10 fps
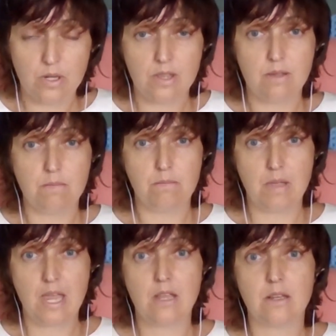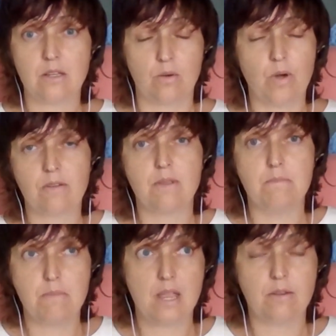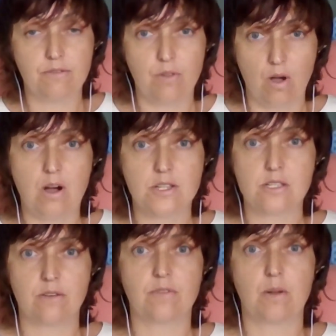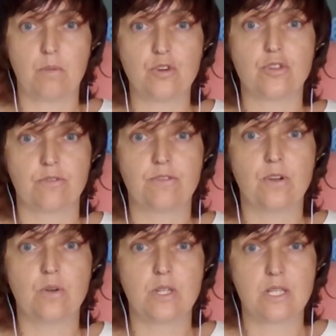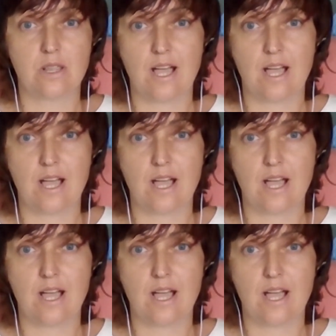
And one of the main flaws of commercial food is